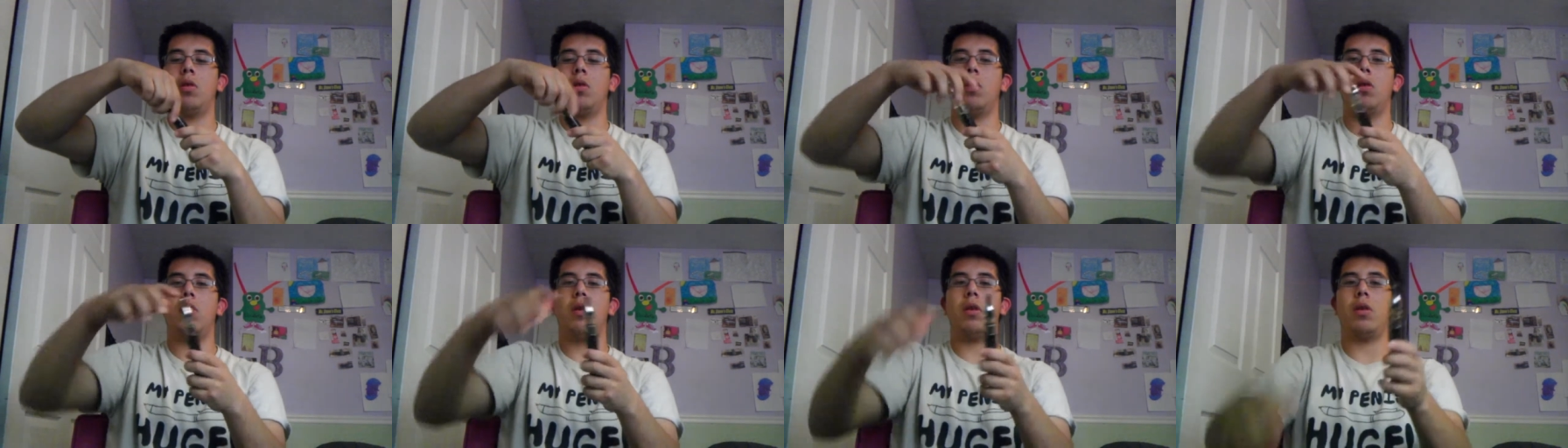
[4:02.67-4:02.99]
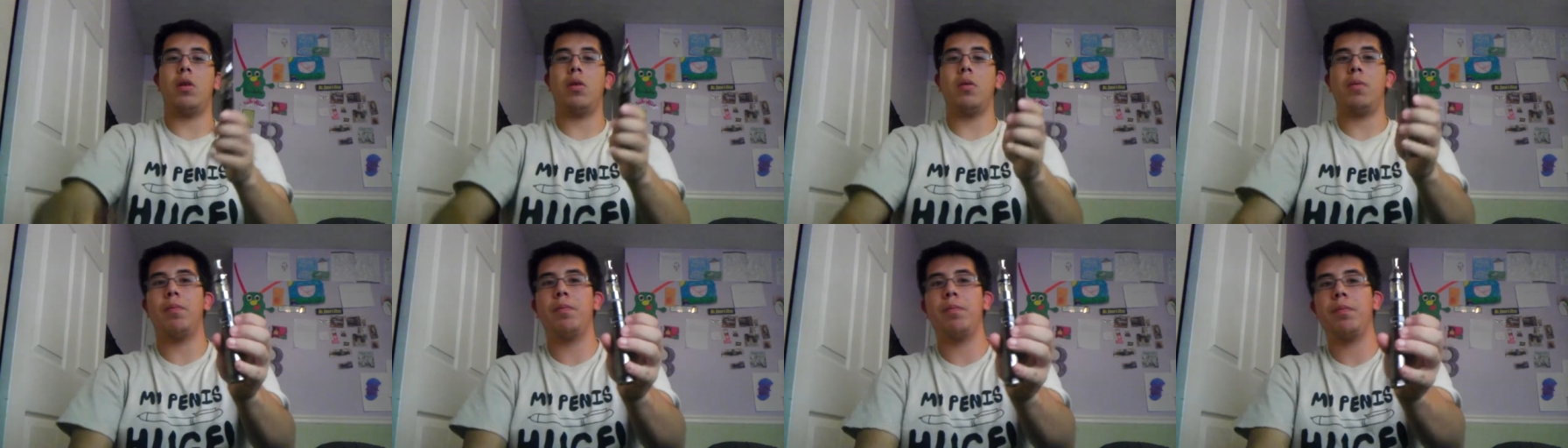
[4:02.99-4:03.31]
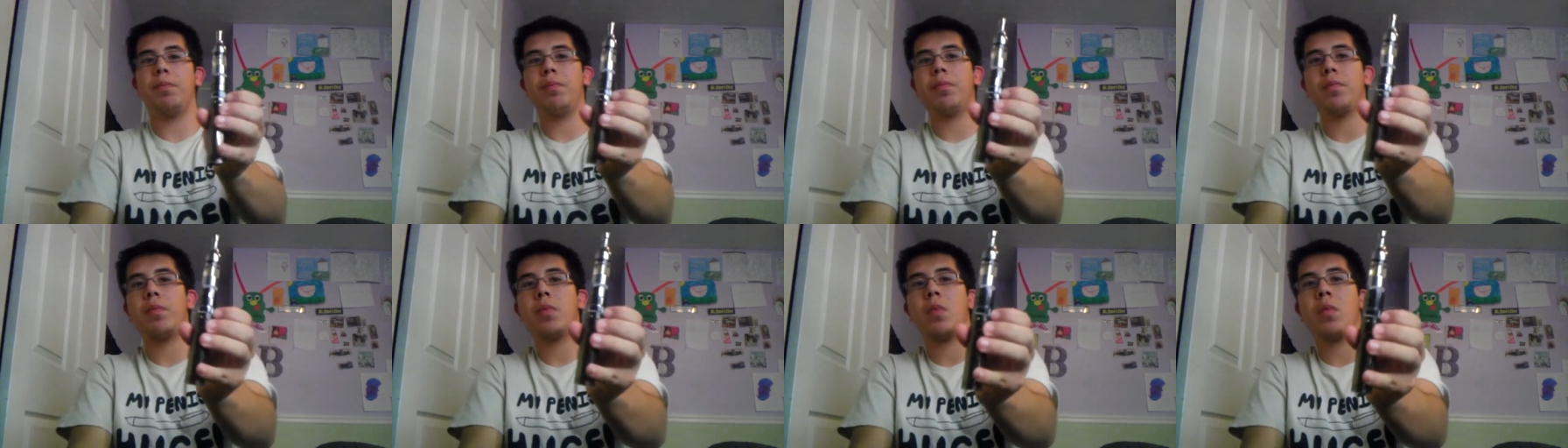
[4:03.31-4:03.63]
There you go.
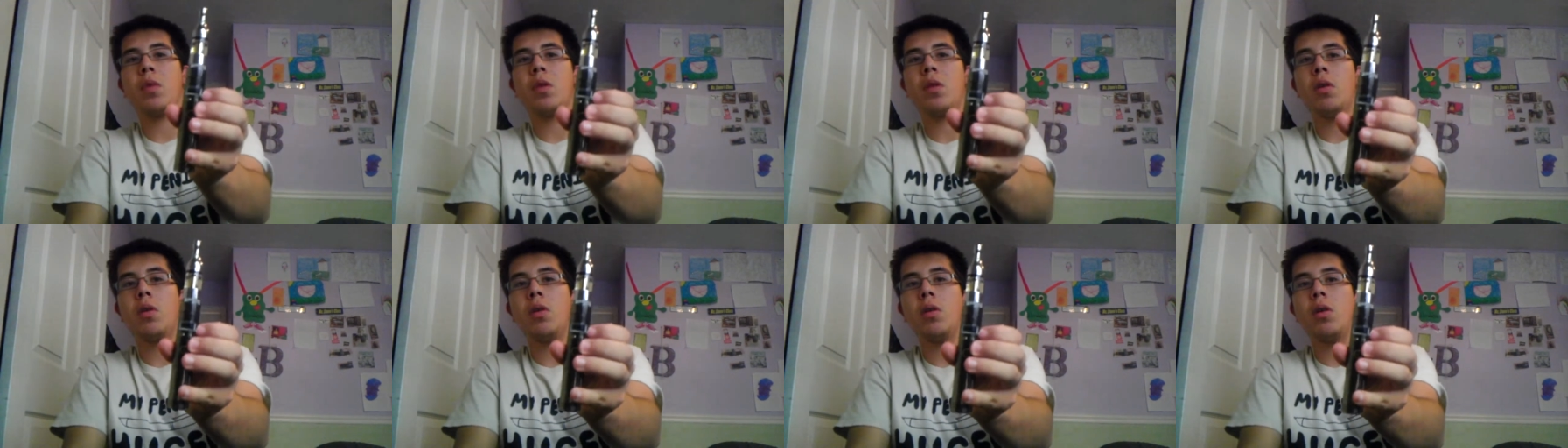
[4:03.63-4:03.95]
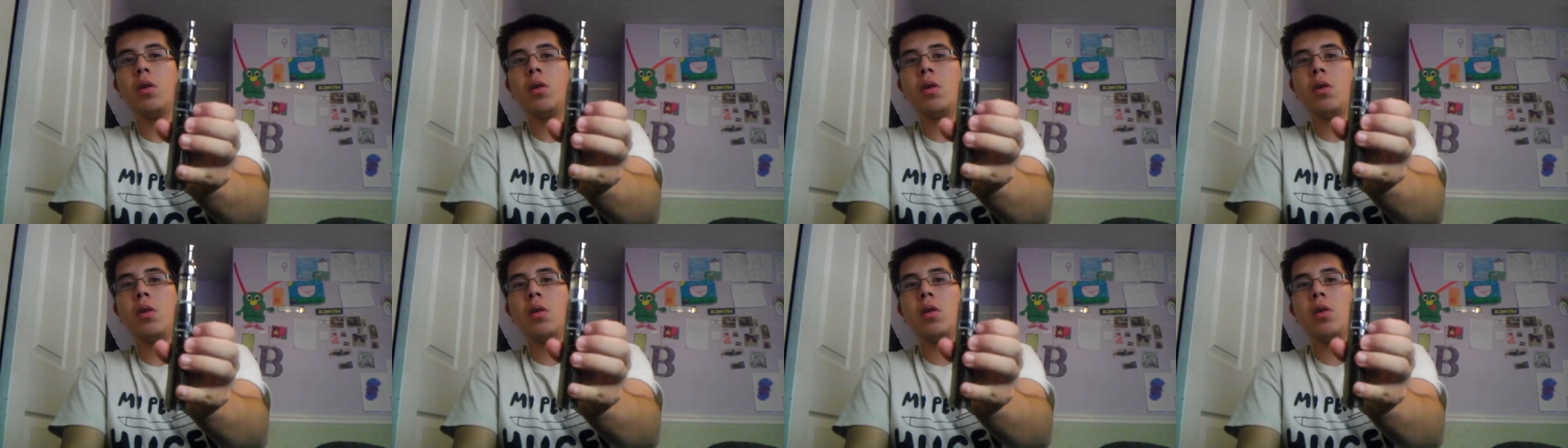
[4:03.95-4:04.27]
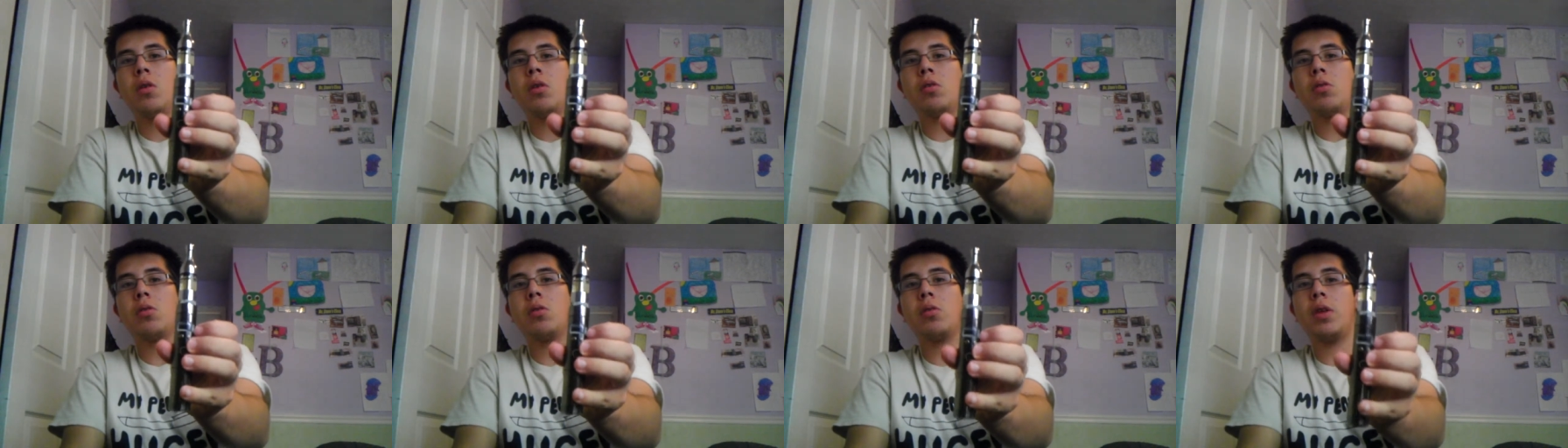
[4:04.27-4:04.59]

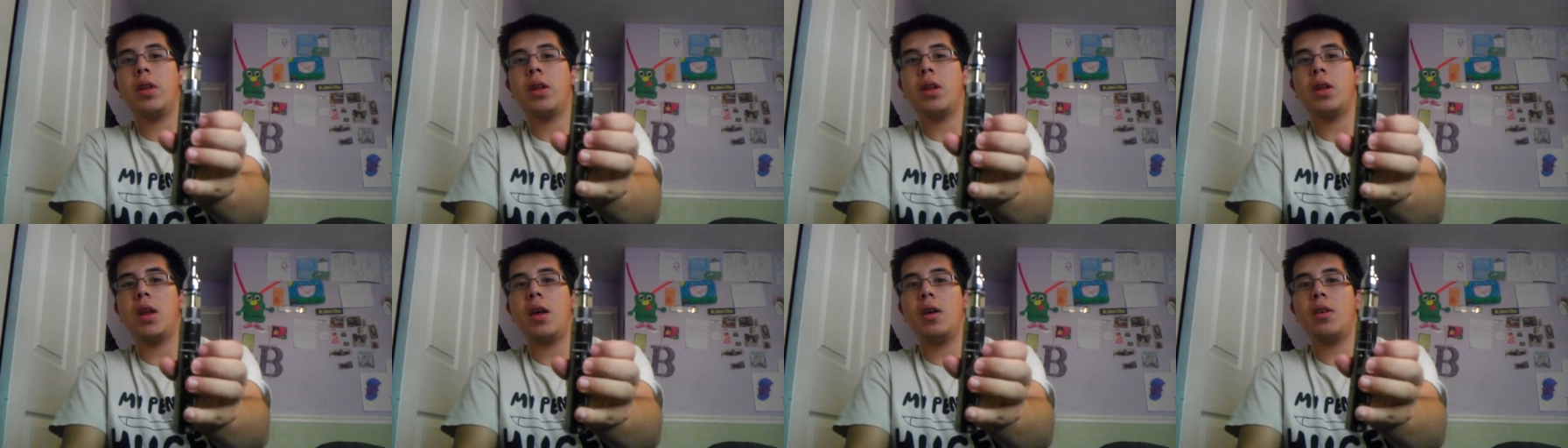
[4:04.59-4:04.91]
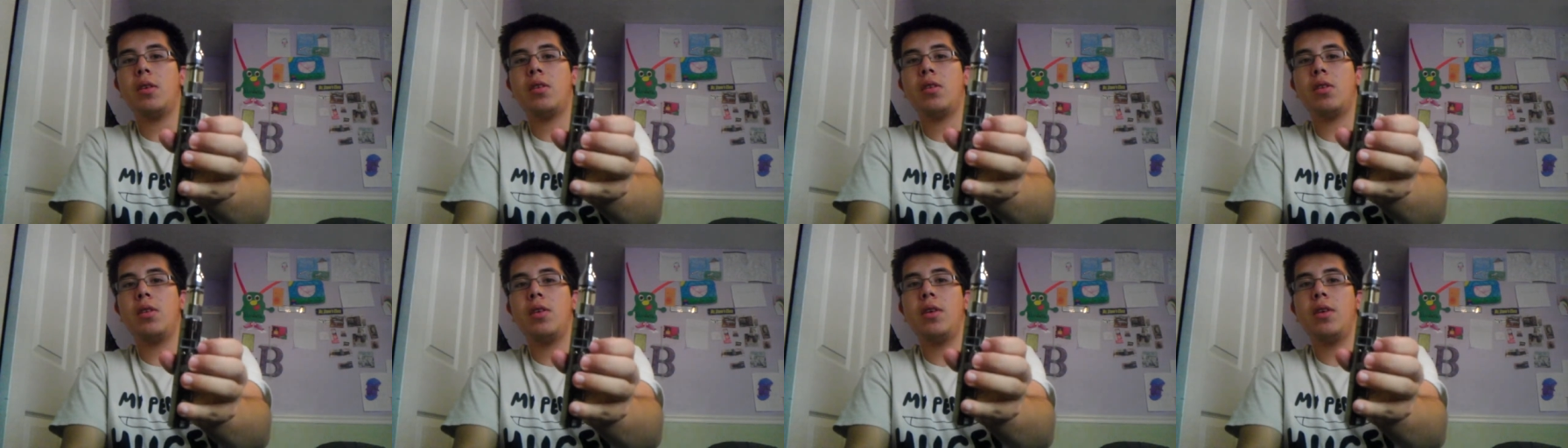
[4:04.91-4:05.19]
It's a really nice